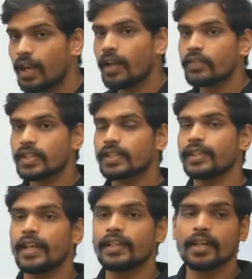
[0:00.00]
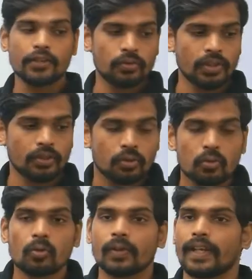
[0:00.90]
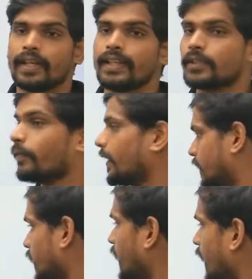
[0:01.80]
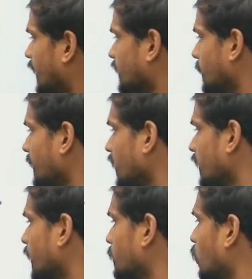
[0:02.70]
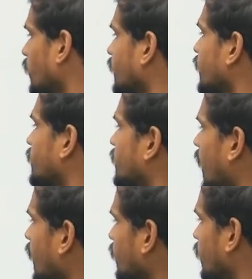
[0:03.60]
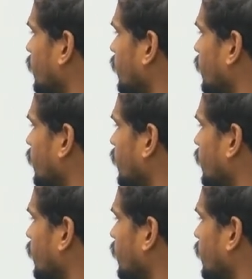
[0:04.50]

star which is created using two rotating squares. A similar 8-pointed star